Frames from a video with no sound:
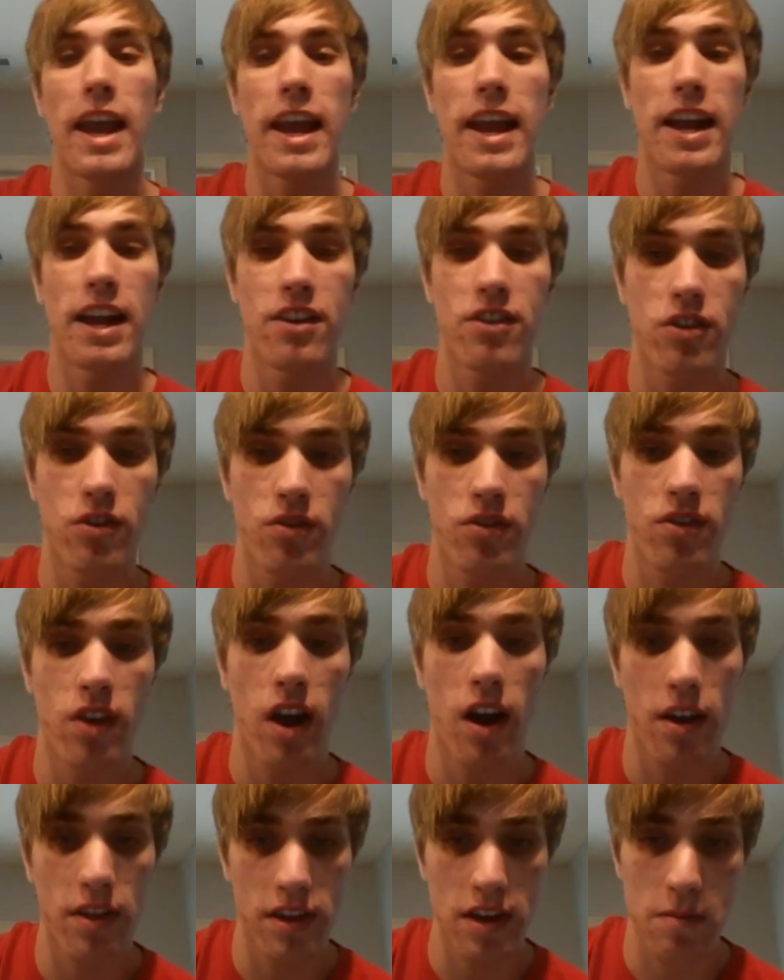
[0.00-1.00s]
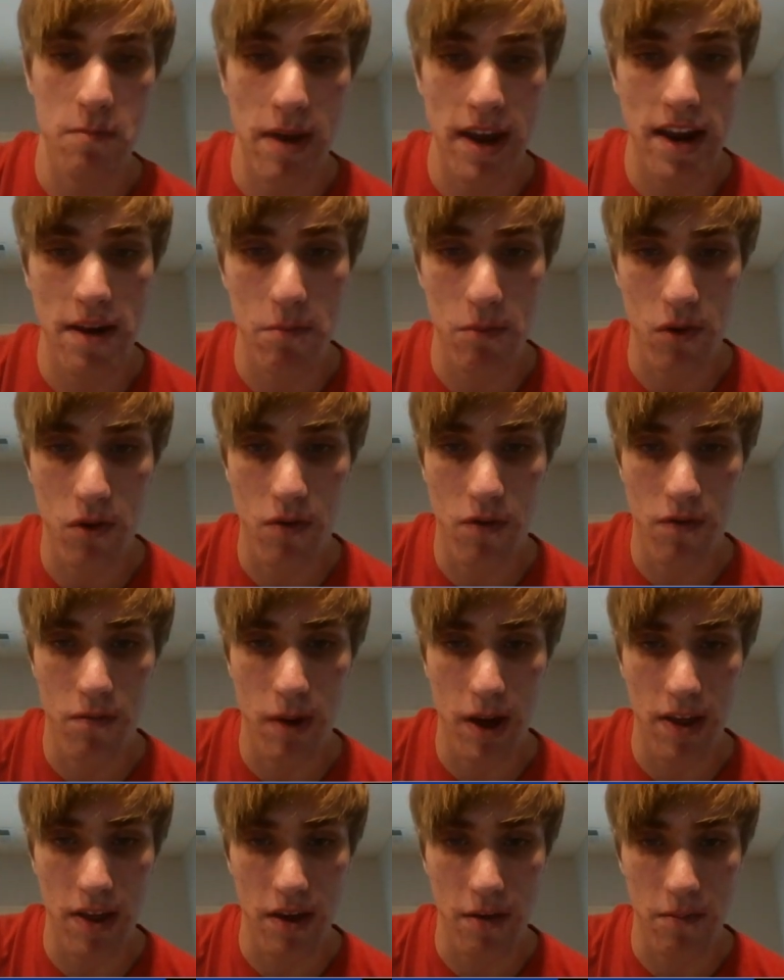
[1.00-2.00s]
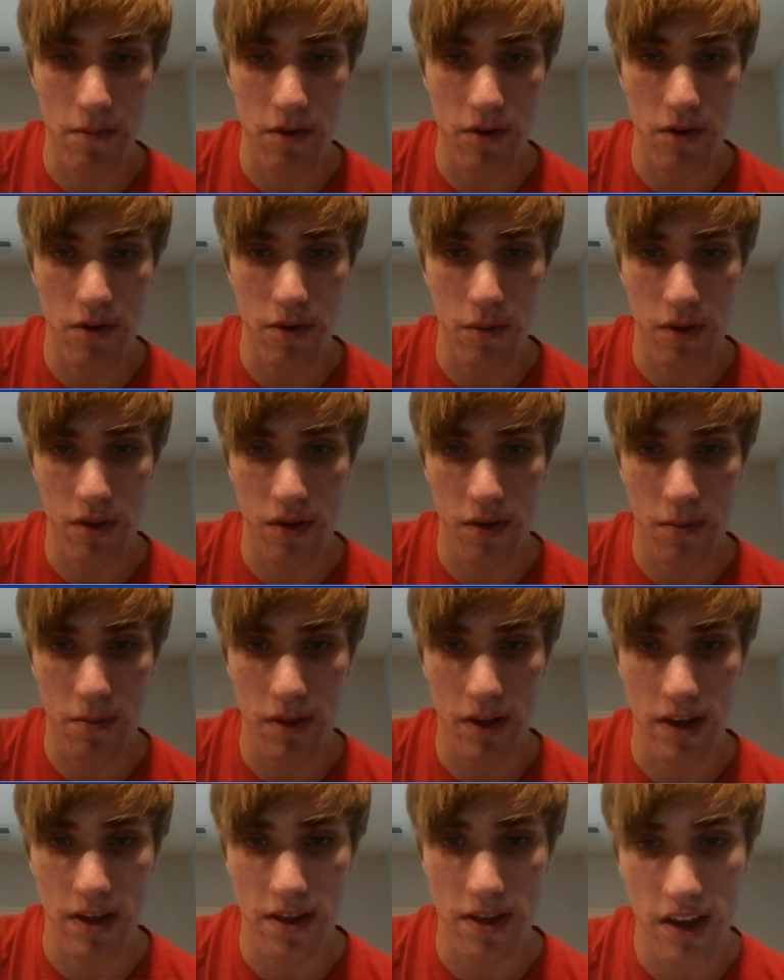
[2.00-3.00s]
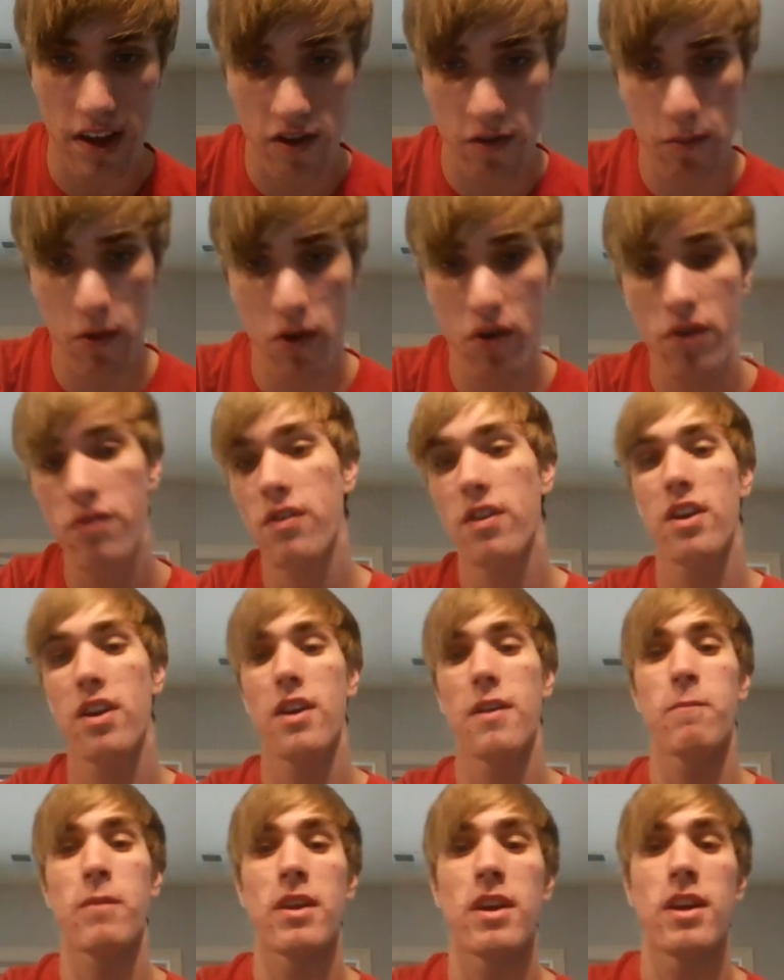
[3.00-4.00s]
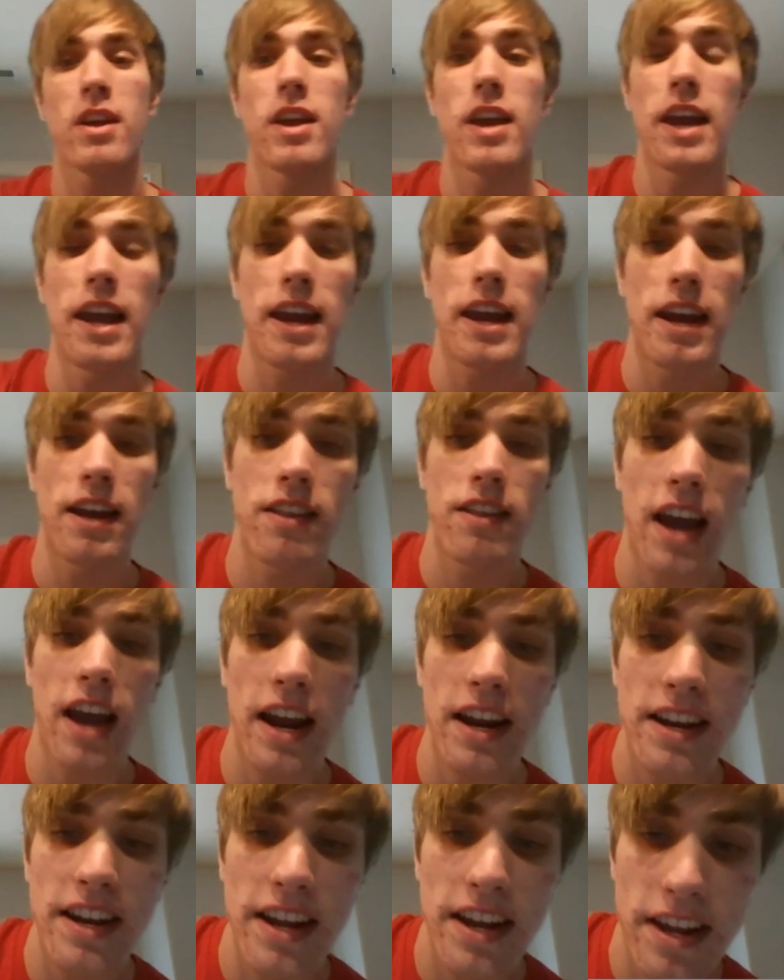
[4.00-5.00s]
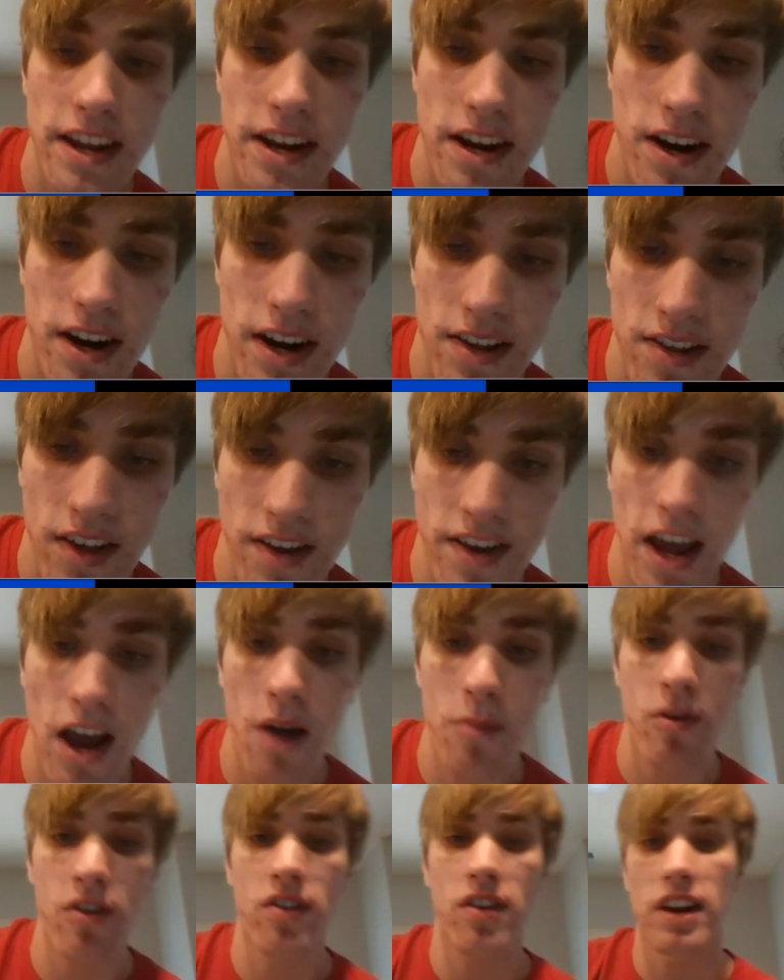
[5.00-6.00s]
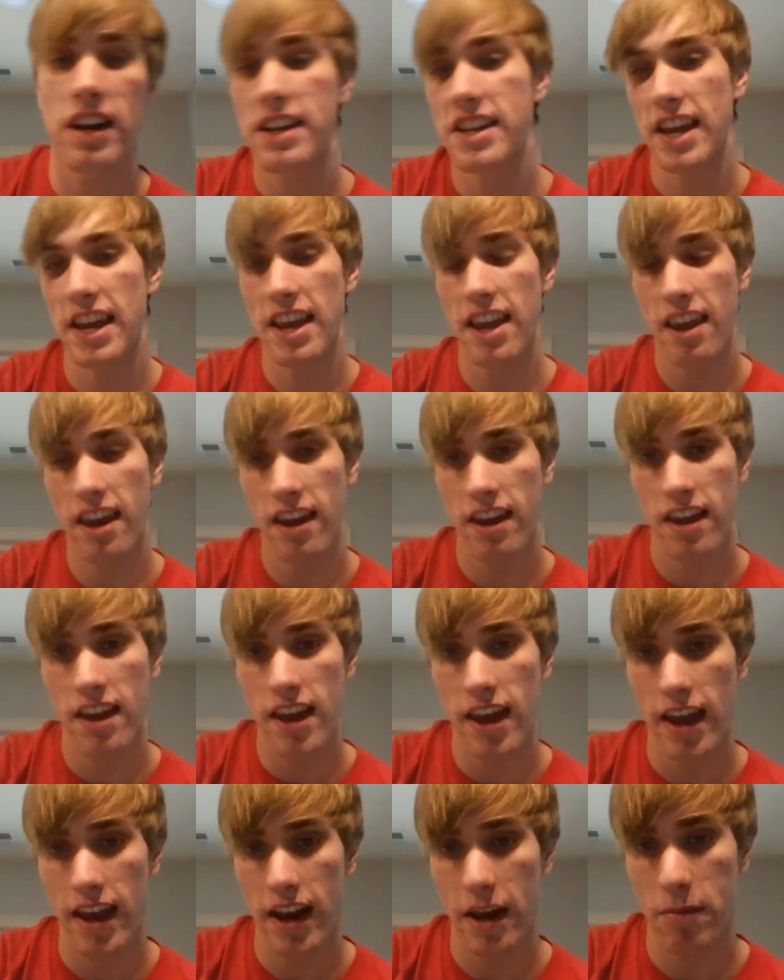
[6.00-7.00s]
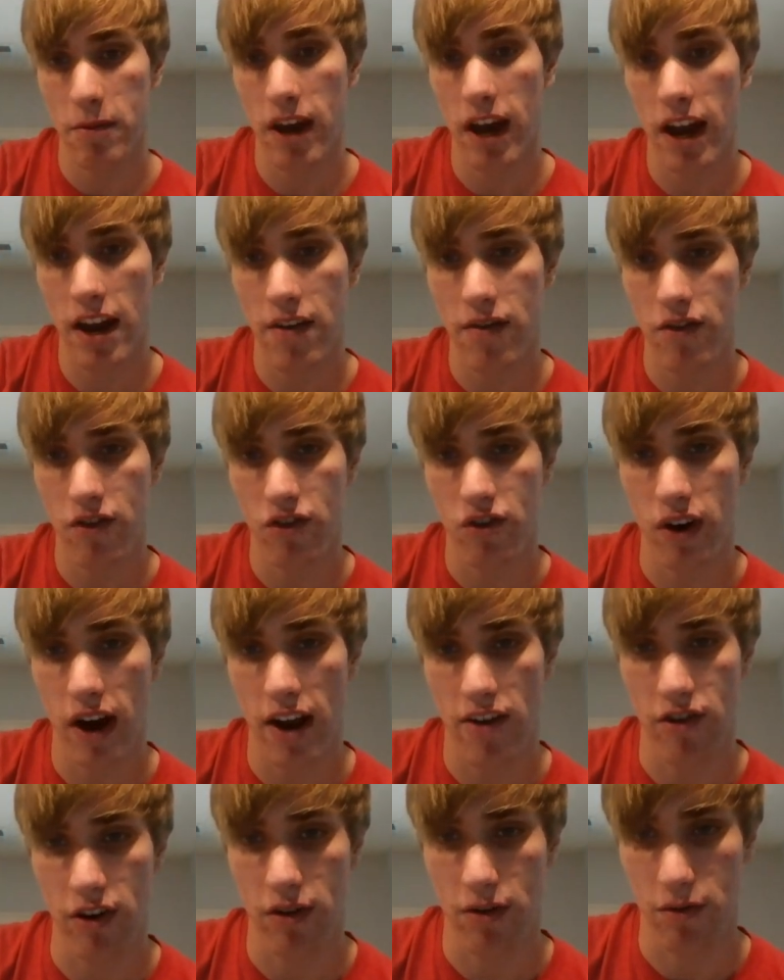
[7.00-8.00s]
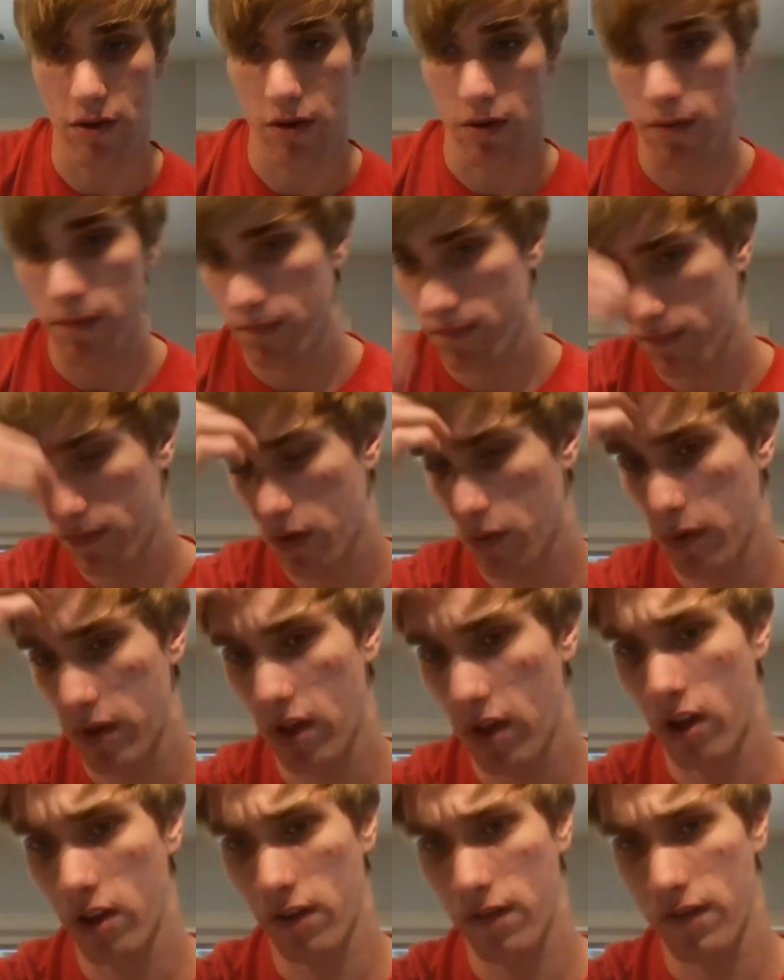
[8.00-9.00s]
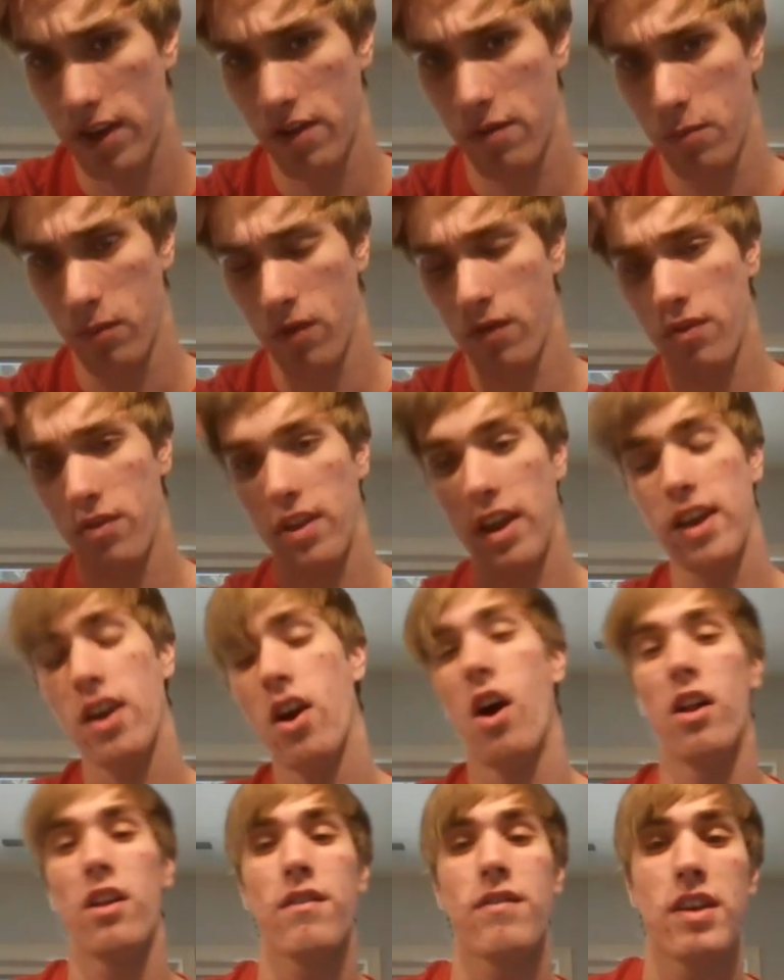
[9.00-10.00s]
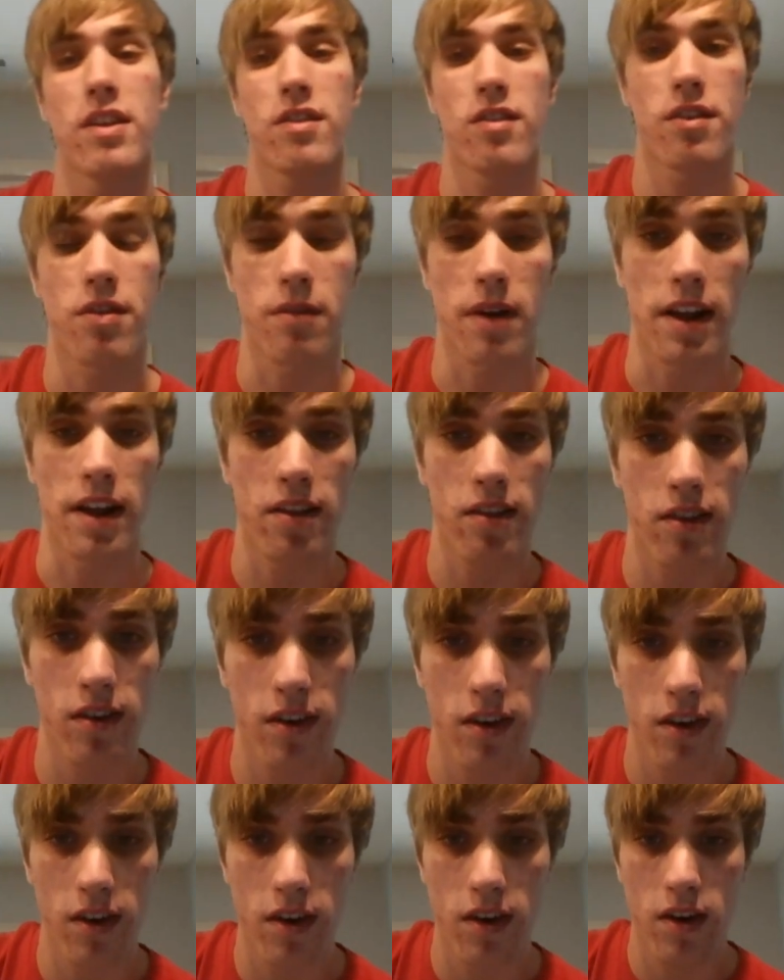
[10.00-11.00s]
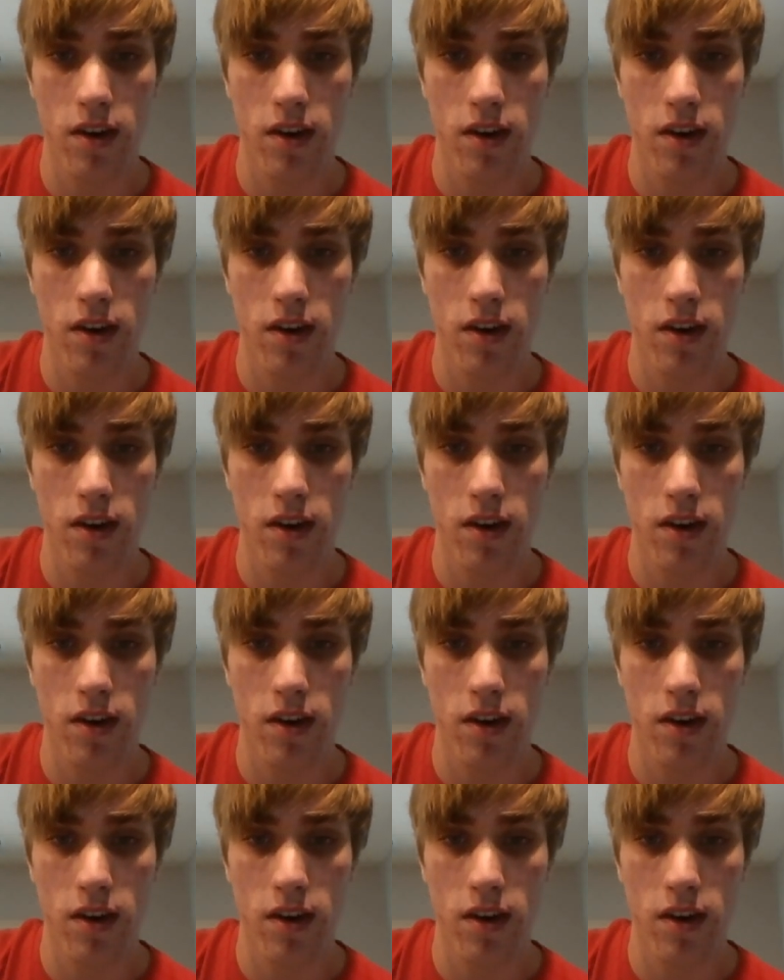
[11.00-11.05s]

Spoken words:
And you saw the main move by the computer was to play this move, and the idea here is now I'm just going to take, and I'm kind of just crashing through with all of these moves. Like, all of these are threats.